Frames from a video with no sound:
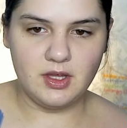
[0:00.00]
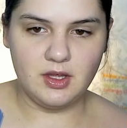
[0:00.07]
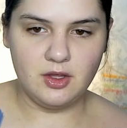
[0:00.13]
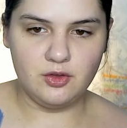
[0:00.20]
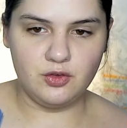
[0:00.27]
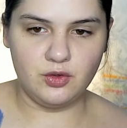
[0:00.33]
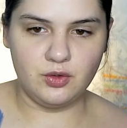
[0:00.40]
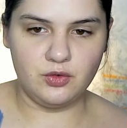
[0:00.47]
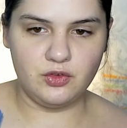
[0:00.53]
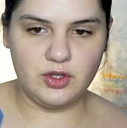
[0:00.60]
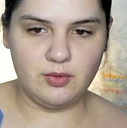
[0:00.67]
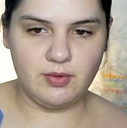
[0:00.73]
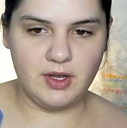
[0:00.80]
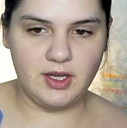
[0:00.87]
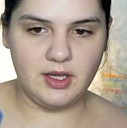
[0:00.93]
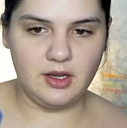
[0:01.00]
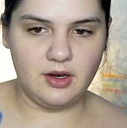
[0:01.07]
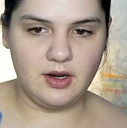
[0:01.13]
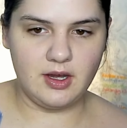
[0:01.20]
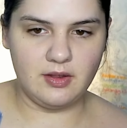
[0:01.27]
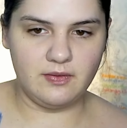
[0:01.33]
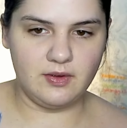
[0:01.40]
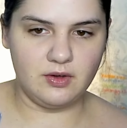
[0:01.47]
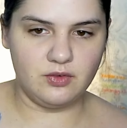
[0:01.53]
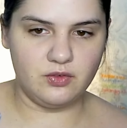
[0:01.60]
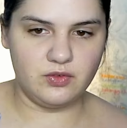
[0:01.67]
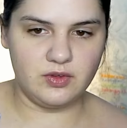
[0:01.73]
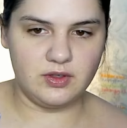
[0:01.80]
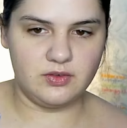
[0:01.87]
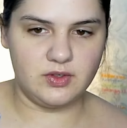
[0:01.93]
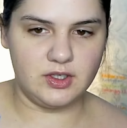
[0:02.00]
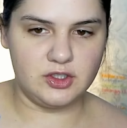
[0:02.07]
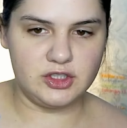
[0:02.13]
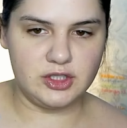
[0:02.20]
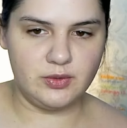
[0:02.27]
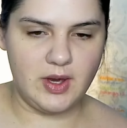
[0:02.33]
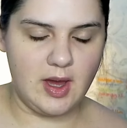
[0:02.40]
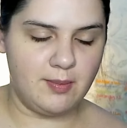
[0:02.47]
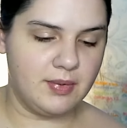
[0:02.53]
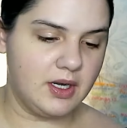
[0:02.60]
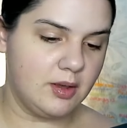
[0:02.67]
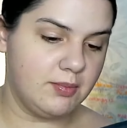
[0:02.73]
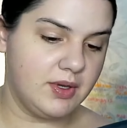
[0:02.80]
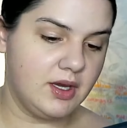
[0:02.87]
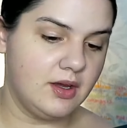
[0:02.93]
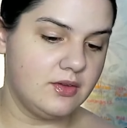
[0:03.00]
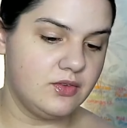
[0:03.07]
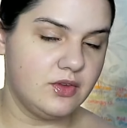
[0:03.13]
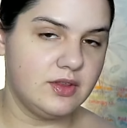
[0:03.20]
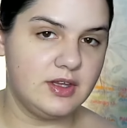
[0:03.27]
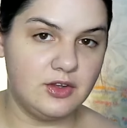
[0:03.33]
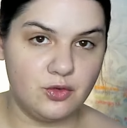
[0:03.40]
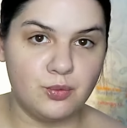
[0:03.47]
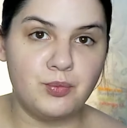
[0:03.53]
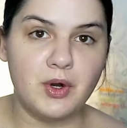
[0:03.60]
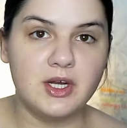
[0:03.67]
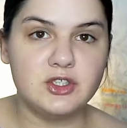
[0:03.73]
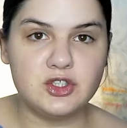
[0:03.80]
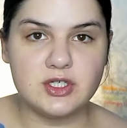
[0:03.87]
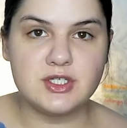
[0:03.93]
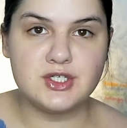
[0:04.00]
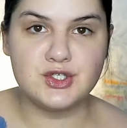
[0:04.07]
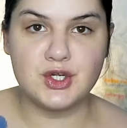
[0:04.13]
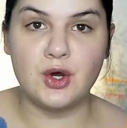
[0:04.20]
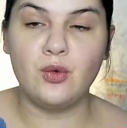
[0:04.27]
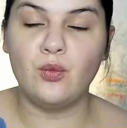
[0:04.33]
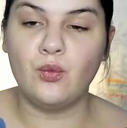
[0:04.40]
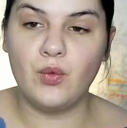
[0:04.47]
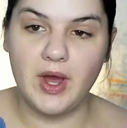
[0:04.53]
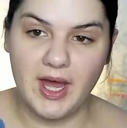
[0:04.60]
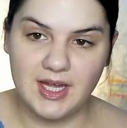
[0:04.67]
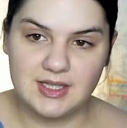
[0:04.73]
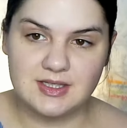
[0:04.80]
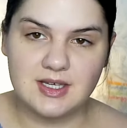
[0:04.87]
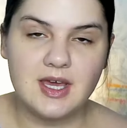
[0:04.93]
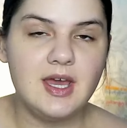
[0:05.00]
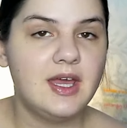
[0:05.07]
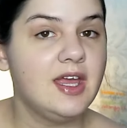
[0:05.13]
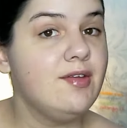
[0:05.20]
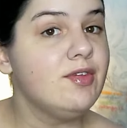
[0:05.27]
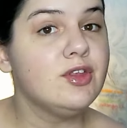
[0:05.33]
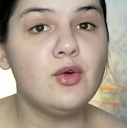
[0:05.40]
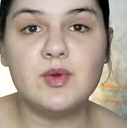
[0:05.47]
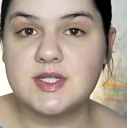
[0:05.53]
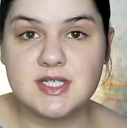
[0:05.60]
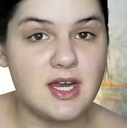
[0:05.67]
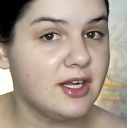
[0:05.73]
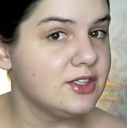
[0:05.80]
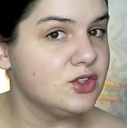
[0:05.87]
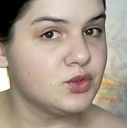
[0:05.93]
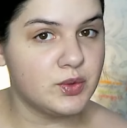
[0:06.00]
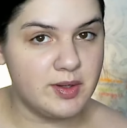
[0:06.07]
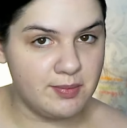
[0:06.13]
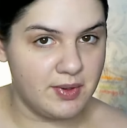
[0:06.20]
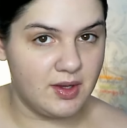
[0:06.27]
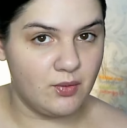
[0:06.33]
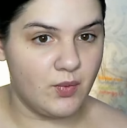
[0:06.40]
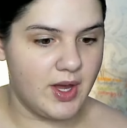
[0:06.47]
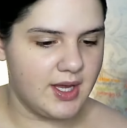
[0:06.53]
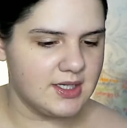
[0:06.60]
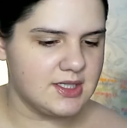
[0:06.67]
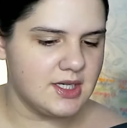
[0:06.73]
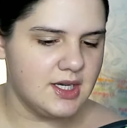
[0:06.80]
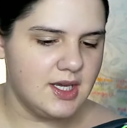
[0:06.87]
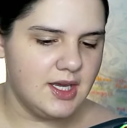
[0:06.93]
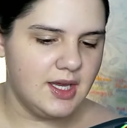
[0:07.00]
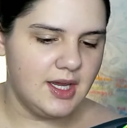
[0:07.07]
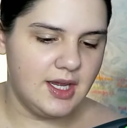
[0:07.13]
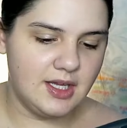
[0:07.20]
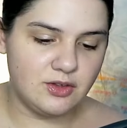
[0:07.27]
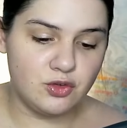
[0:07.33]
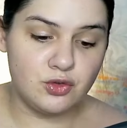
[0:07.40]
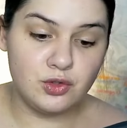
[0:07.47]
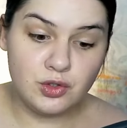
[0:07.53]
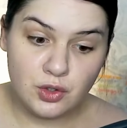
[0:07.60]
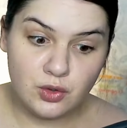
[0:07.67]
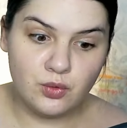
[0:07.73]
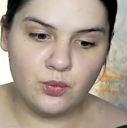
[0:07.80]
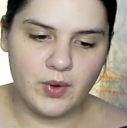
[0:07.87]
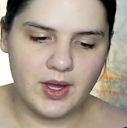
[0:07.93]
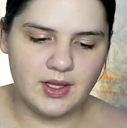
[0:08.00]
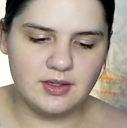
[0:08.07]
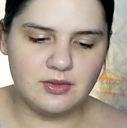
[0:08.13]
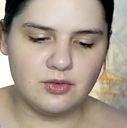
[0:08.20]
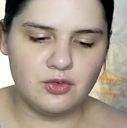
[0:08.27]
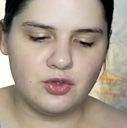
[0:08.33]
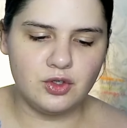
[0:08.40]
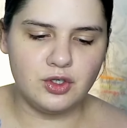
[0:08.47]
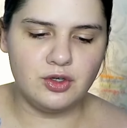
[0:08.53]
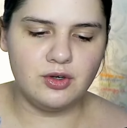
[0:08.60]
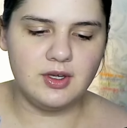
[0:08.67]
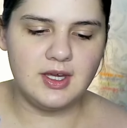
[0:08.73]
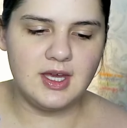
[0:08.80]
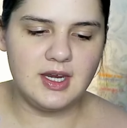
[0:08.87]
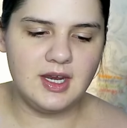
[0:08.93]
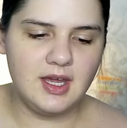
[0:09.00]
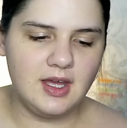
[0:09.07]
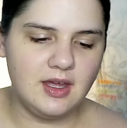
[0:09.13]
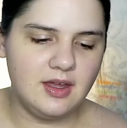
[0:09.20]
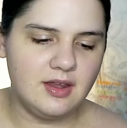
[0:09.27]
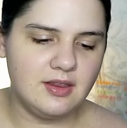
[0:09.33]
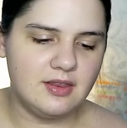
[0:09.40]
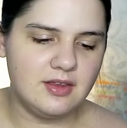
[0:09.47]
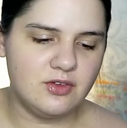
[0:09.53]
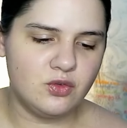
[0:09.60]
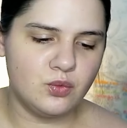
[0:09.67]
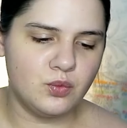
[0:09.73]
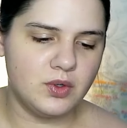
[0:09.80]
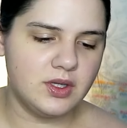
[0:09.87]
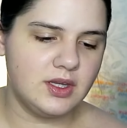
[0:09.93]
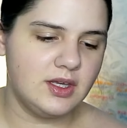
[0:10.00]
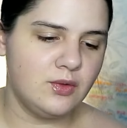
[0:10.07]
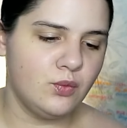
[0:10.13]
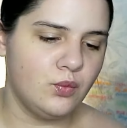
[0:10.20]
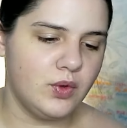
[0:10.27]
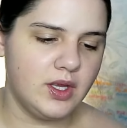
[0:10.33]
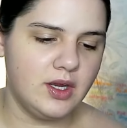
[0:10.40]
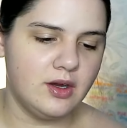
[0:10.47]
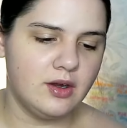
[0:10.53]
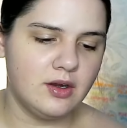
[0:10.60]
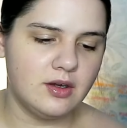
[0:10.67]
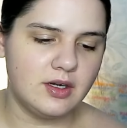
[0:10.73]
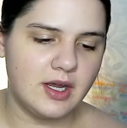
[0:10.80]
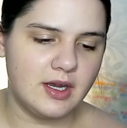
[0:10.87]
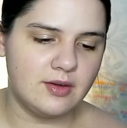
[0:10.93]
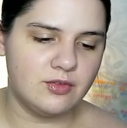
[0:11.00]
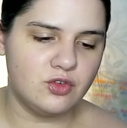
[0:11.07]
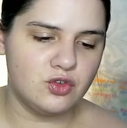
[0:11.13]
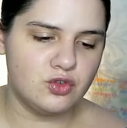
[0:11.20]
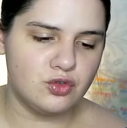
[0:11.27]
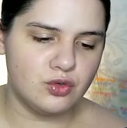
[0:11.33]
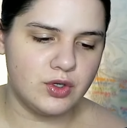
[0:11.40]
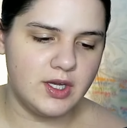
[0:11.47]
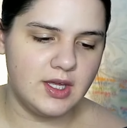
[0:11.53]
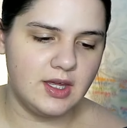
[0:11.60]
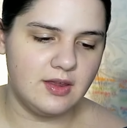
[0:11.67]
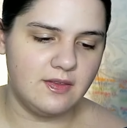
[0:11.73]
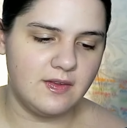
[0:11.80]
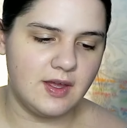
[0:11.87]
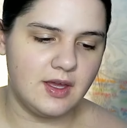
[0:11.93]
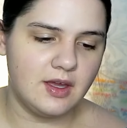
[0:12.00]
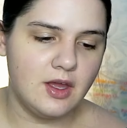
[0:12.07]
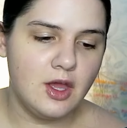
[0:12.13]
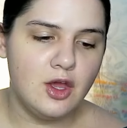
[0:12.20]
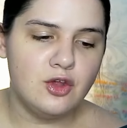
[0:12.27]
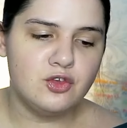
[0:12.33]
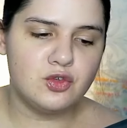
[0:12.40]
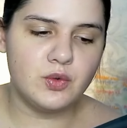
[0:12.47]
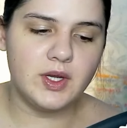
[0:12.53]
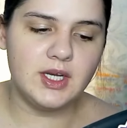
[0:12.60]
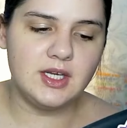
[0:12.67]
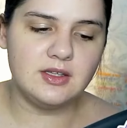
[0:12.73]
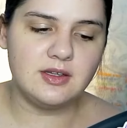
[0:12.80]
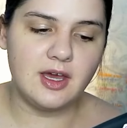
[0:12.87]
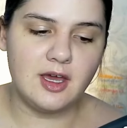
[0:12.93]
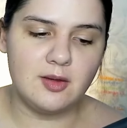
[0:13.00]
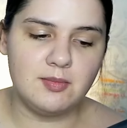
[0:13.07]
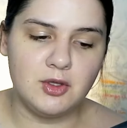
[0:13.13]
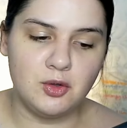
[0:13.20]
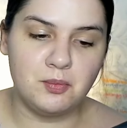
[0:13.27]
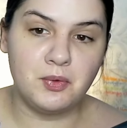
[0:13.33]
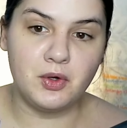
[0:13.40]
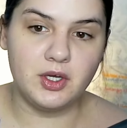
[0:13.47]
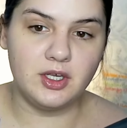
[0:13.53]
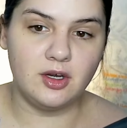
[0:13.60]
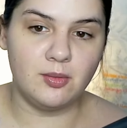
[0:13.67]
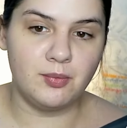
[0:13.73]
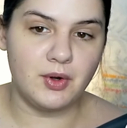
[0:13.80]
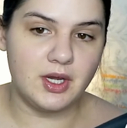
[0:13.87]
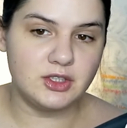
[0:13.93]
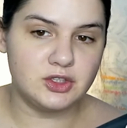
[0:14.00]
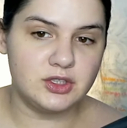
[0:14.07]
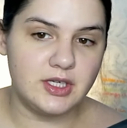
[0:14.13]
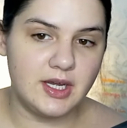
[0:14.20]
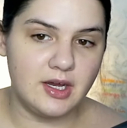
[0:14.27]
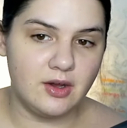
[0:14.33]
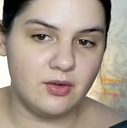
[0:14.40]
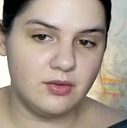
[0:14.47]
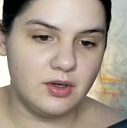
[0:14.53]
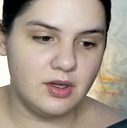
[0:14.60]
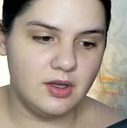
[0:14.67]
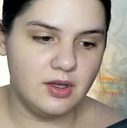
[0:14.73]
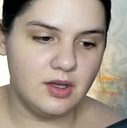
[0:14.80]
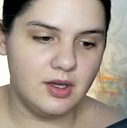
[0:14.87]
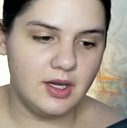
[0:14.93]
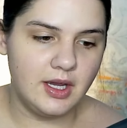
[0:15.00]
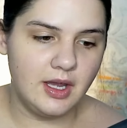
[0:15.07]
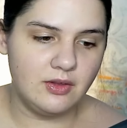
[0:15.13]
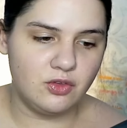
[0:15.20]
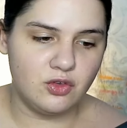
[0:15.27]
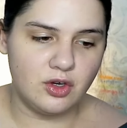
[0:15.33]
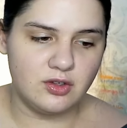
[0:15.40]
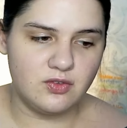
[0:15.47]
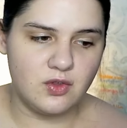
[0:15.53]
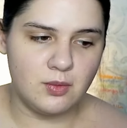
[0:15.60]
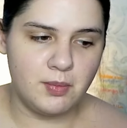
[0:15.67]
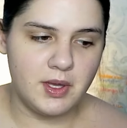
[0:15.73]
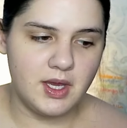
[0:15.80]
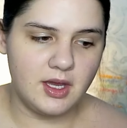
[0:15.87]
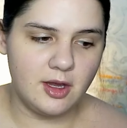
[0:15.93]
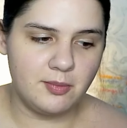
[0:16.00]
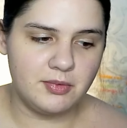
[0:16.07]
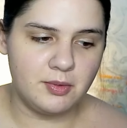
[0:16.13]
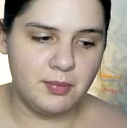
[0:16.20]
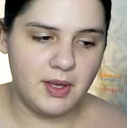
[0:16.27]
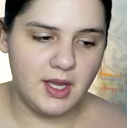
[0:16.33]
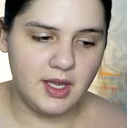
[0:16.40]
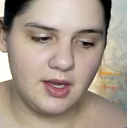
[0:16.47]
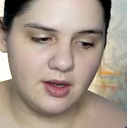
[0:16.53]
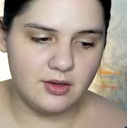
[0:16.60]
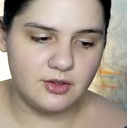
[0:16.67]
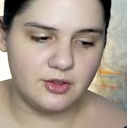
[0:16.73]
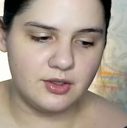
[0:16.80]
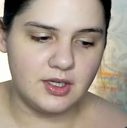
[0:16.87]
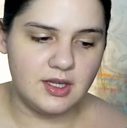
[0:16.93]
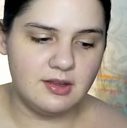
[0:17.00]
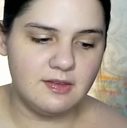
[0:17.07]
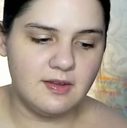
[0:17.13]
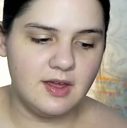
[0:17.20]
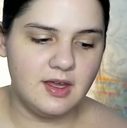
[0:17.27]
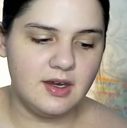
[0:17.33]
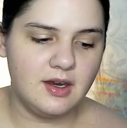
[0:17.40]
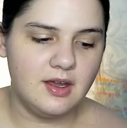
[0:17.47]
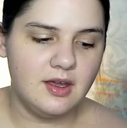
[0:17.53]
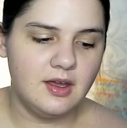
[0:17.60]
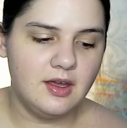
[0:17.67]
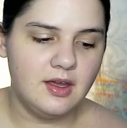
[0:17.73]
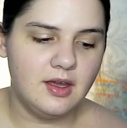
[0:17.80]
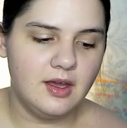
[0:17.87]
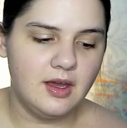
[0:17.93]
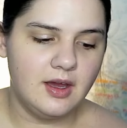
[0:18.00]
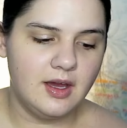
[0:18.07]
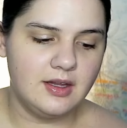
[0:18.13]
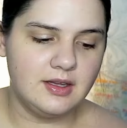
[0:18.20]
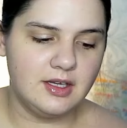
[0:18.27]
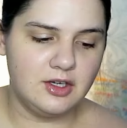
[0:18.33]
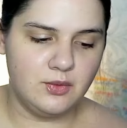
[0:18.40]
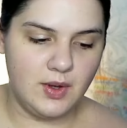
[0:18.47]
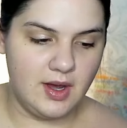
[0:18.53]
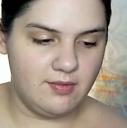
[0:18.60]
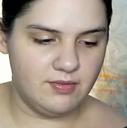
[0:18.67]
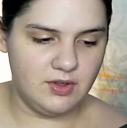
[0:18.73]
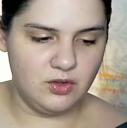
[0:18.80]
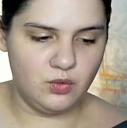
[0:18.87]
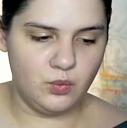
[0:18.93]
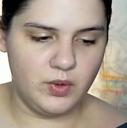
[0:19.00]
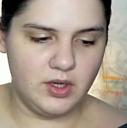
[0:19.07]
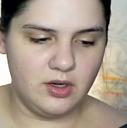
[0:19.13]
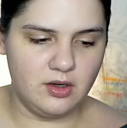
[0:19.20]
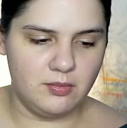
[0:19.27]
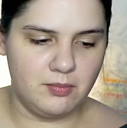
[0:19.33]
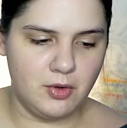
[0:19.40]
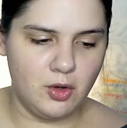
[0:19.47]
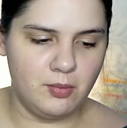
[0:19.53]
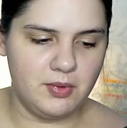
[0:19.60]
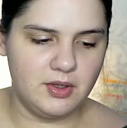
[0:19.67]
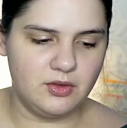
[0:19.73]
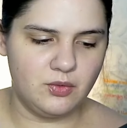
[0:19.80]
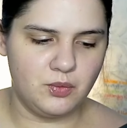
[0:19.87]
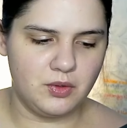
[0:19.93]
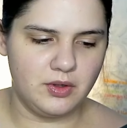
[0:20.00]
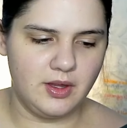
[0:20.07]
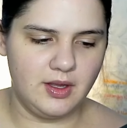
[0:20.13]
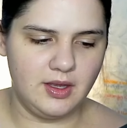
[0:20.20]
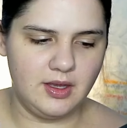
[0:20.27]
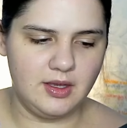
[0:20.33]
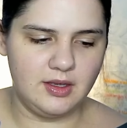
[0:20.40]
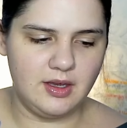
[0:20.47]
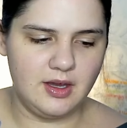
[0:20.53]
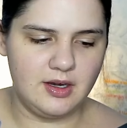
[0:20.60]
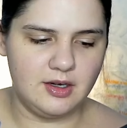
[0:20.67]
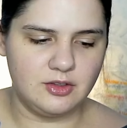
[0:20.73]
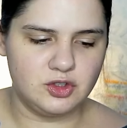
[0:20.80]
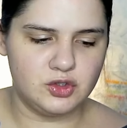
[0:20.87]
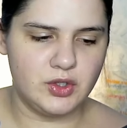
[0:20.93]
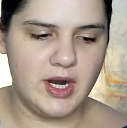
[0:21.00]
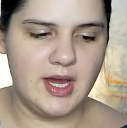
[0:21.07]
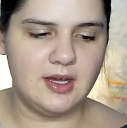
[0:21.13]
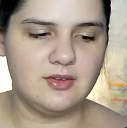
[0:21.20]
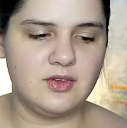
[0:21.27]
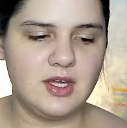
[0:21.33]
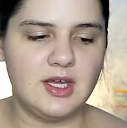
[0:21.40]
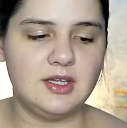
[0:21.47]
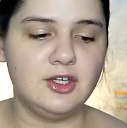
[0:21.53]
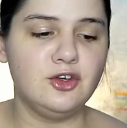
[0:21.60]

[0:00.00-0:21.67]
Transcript: So you see right here how there's this issue happening because this brush is so wet. Even though it's not dripping wet, it's too wet. So you're getting this really weird kind of streaky thing. So anytime you put your brush down, it starts to pick up the paint underneath it. And then you have these weird moments where it kind of drags it.